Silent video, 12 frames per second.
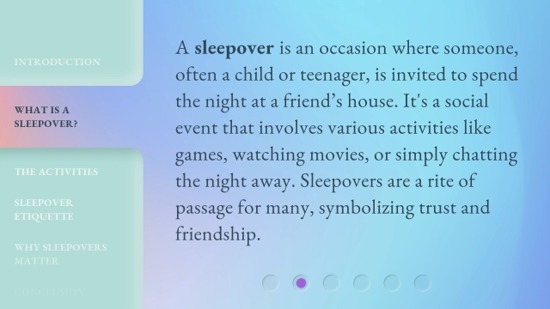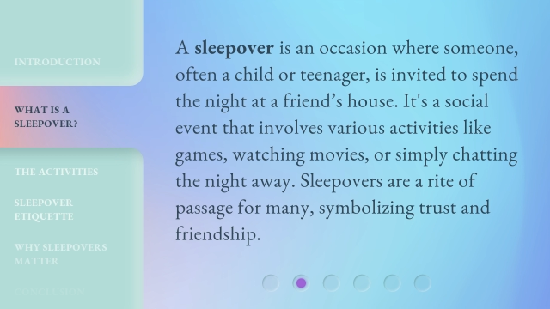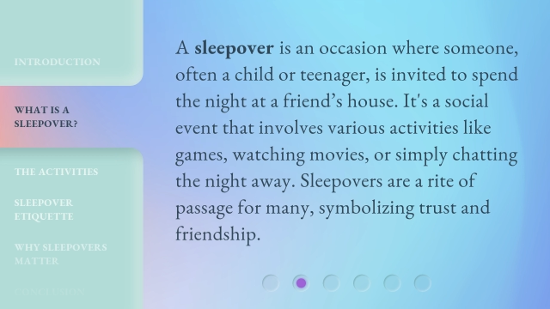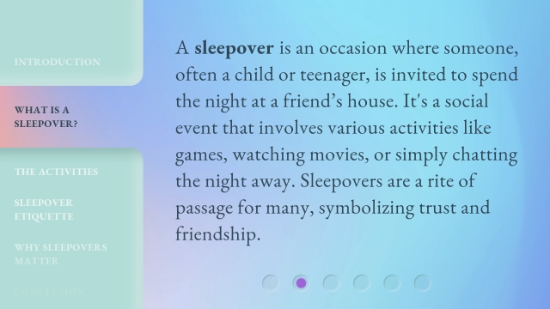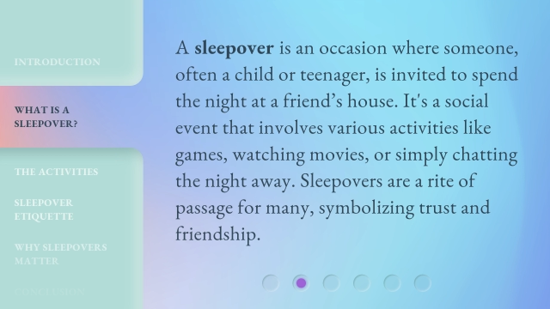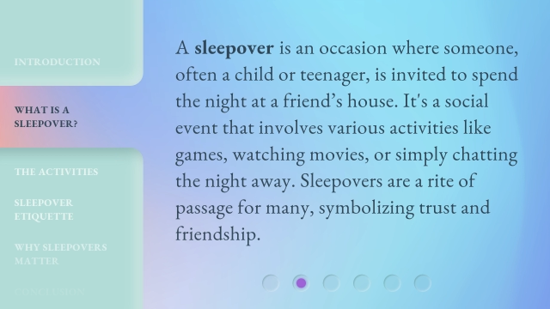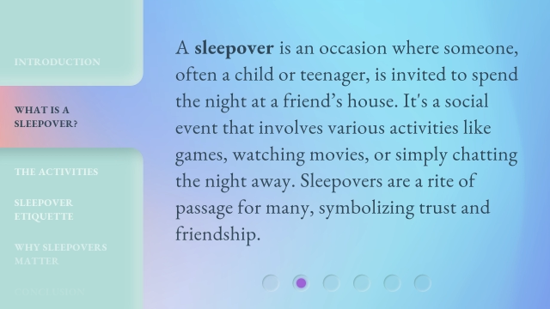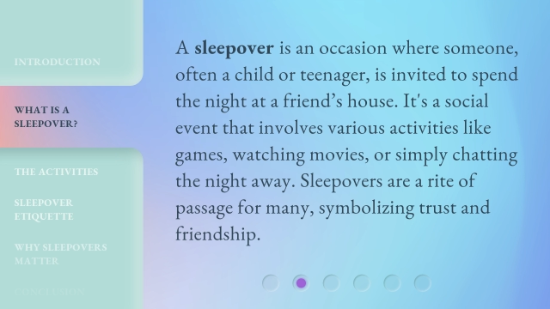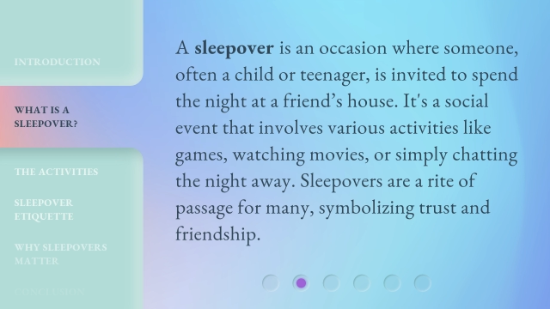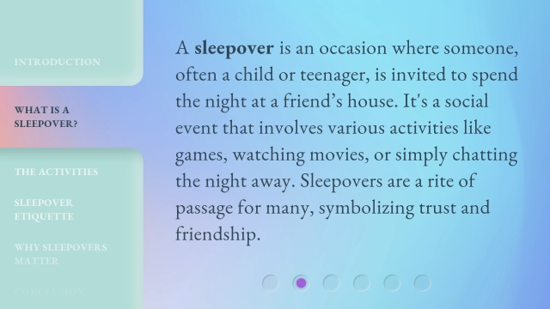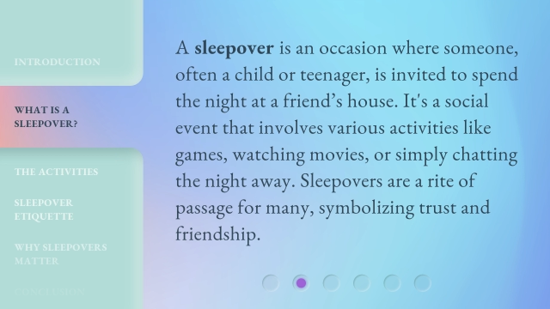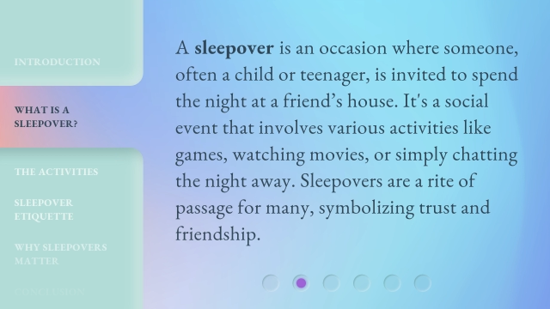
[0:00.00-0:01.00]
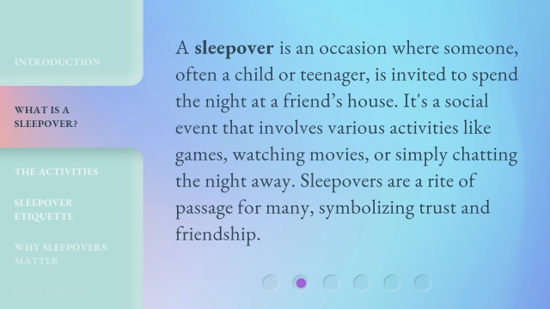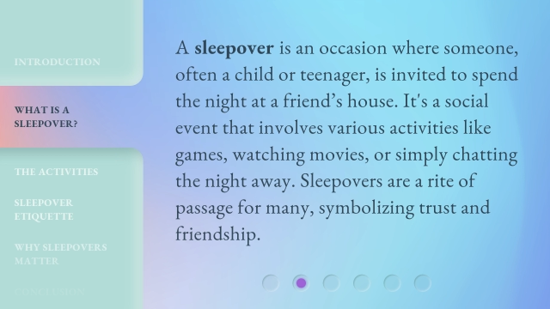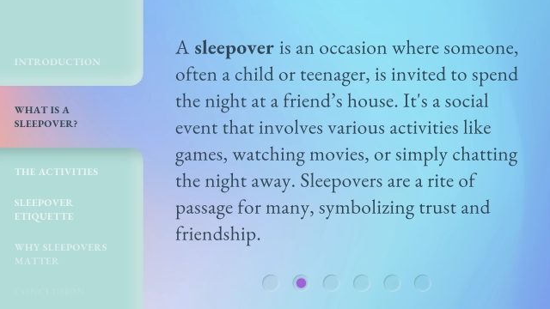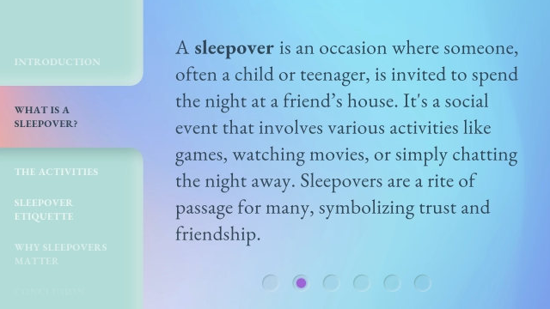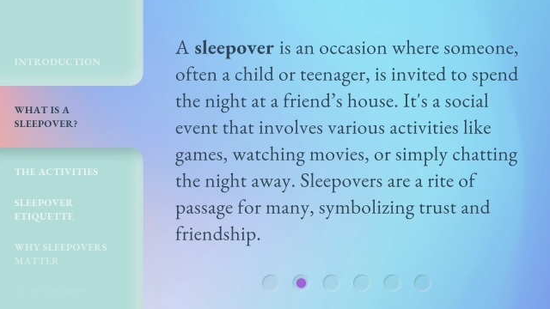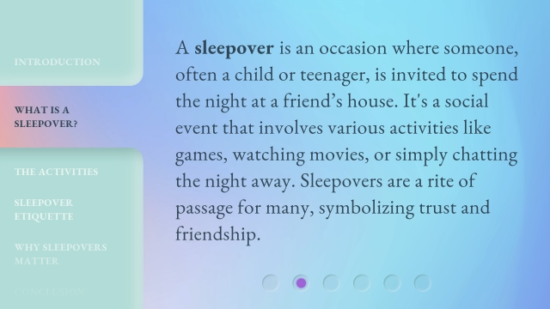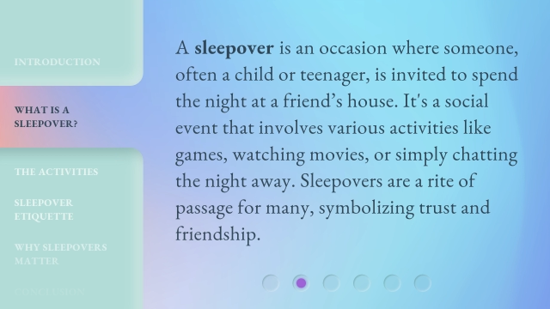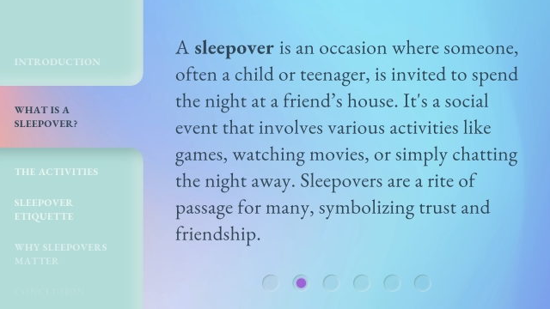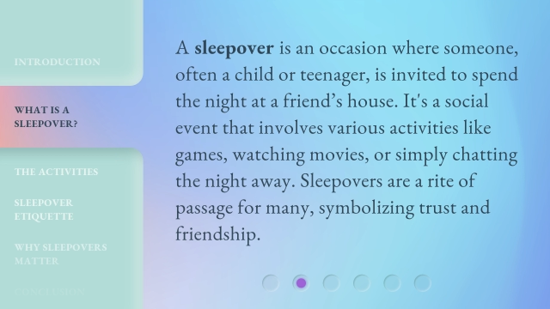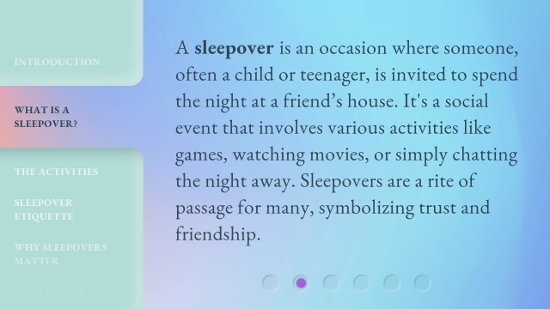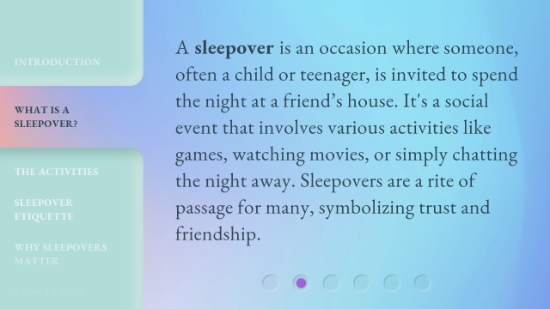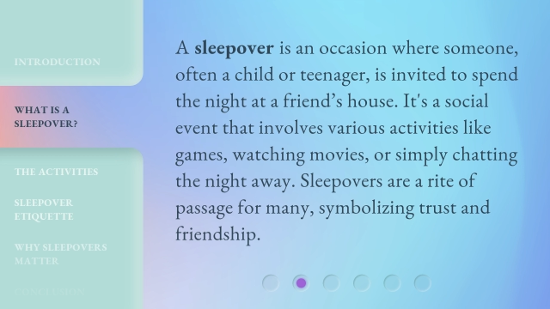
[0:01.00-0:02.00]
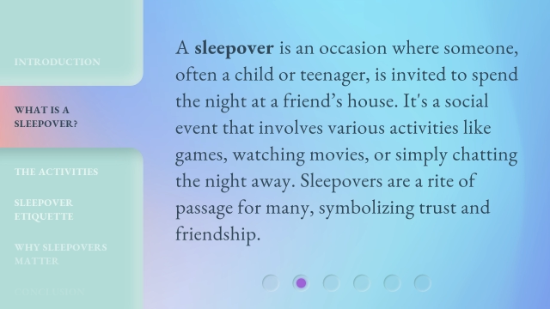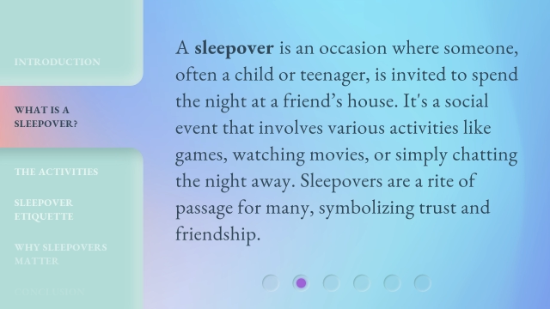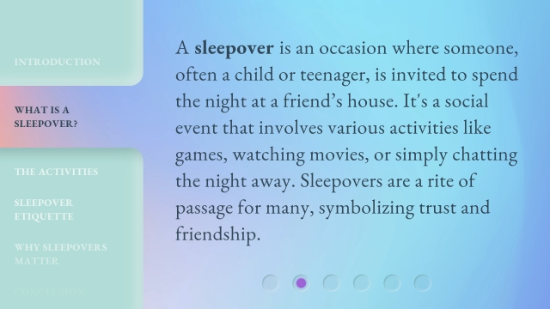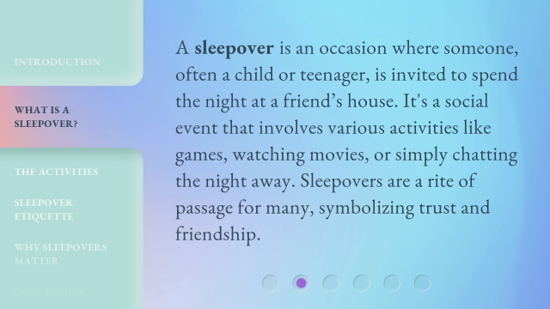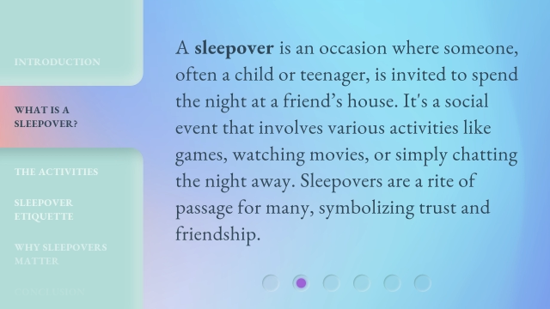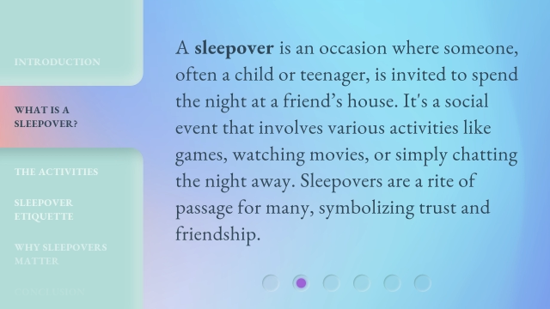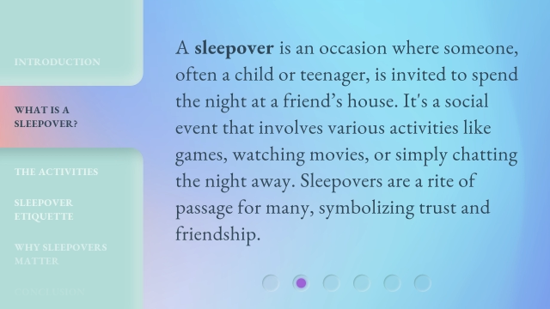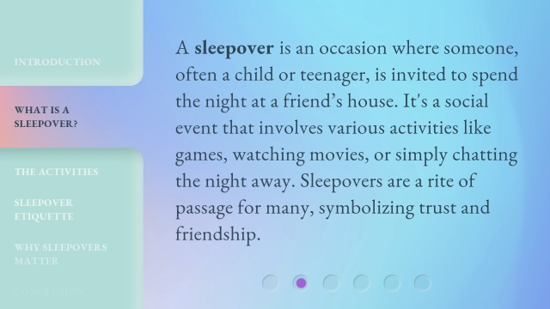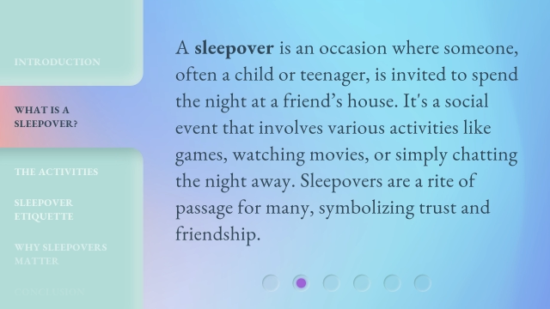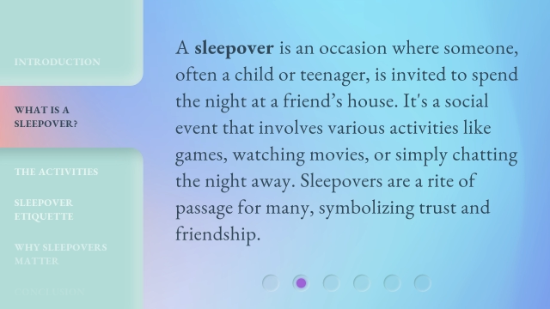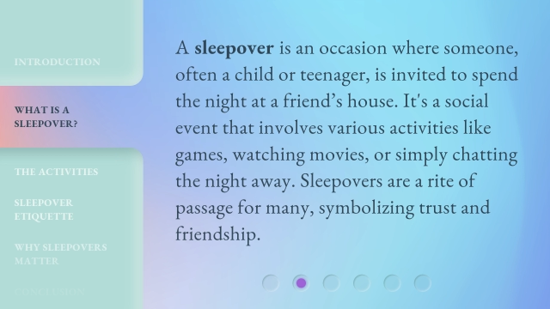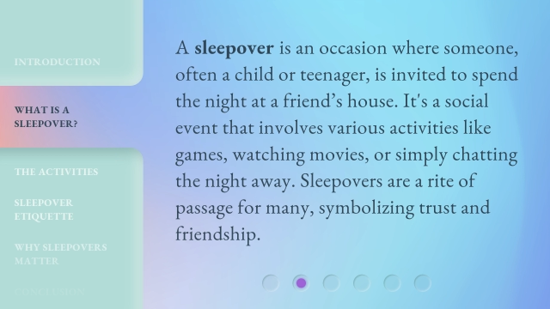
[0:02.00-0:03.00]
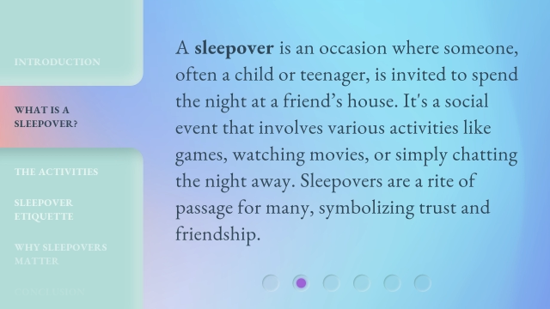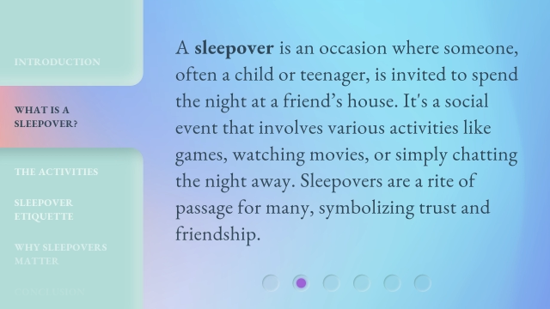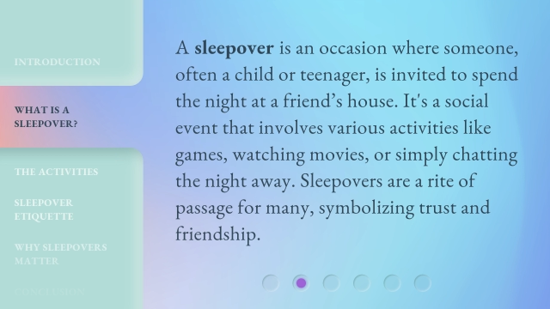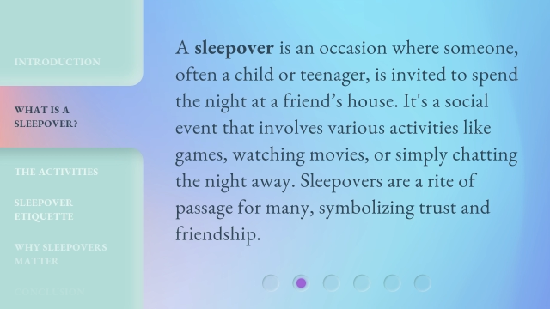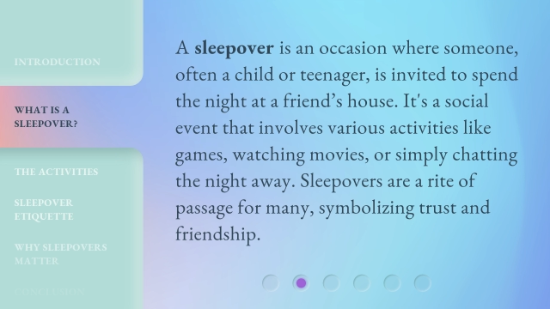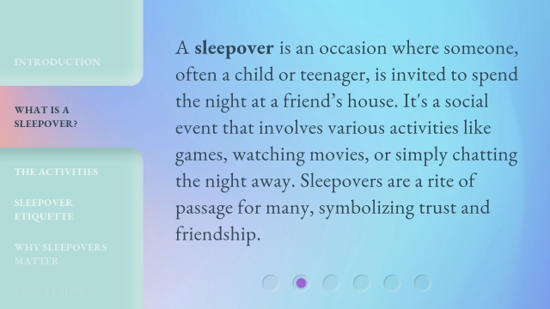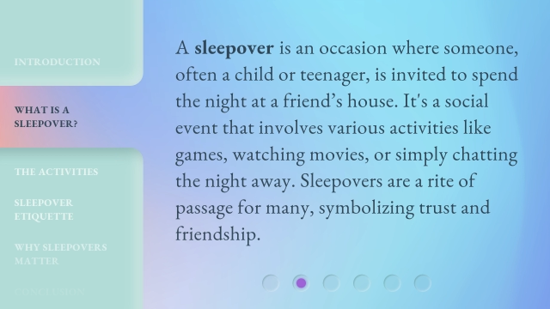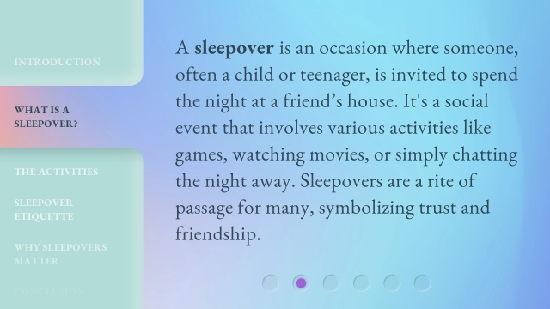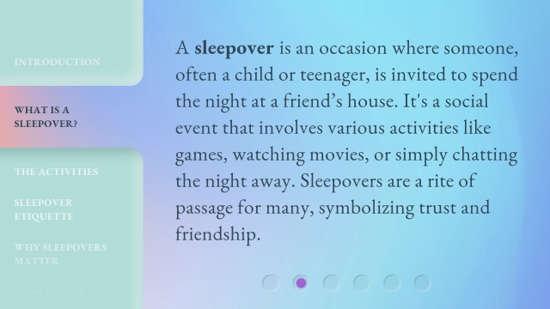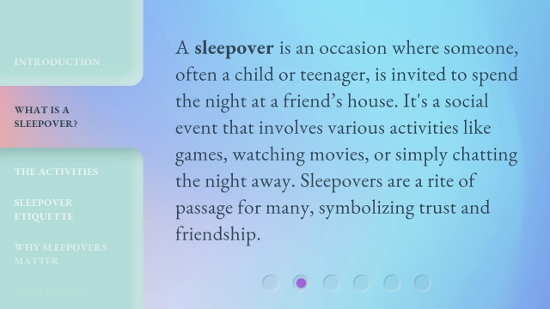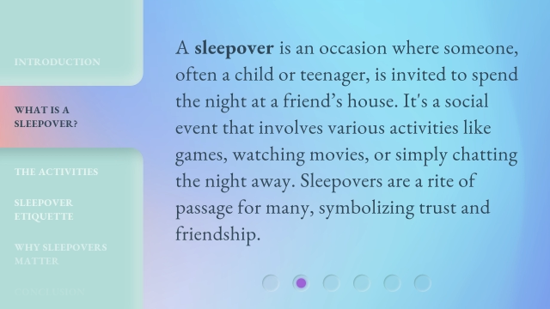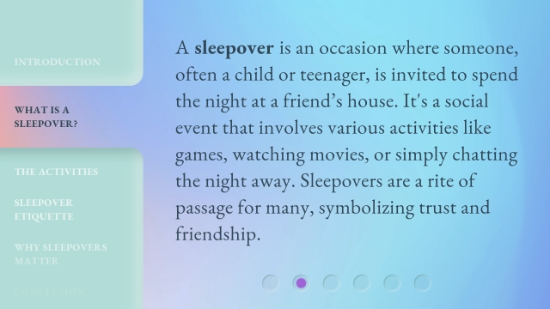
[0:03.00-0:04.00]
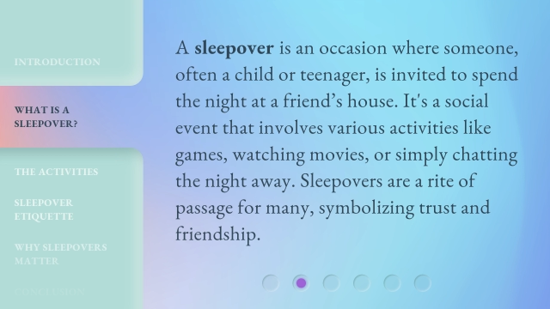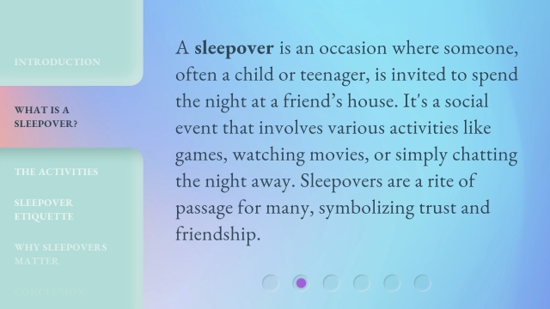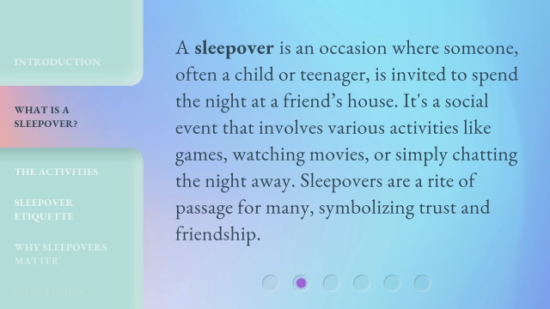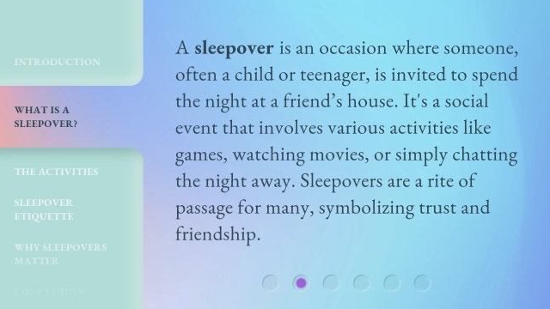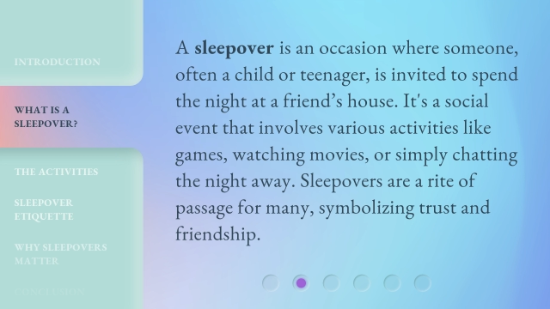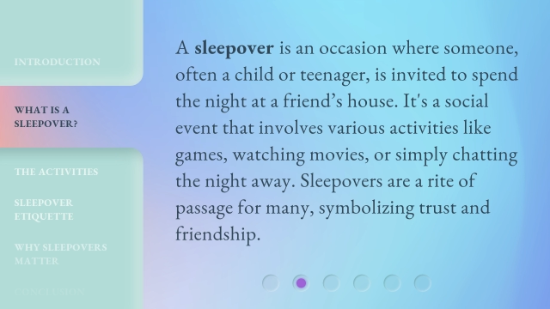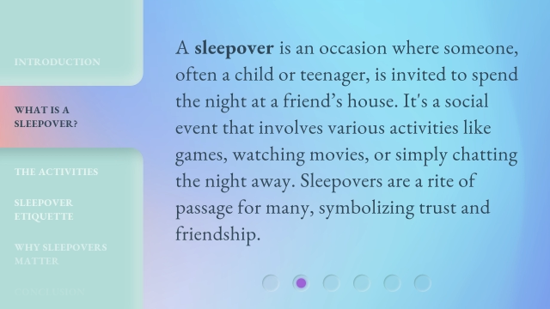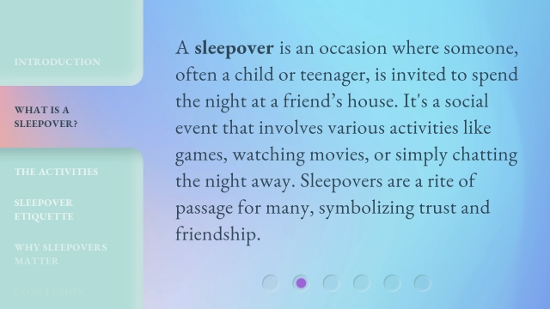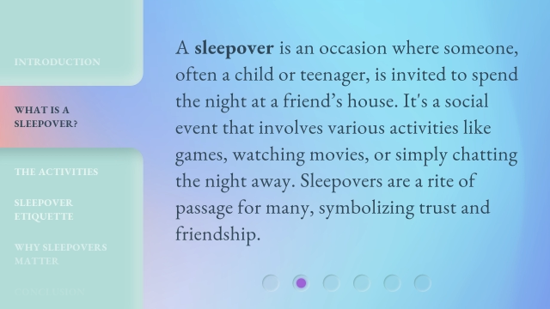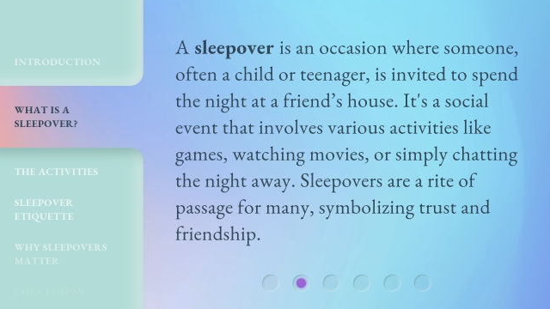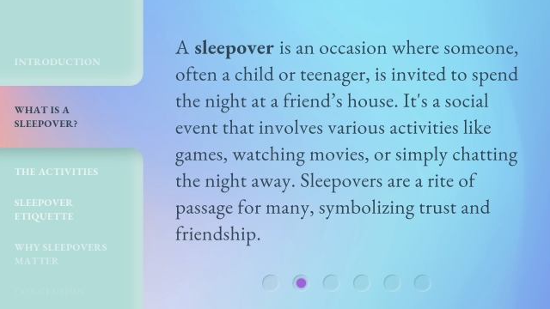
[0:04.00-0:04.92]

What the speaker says: [unreadable: no face in view]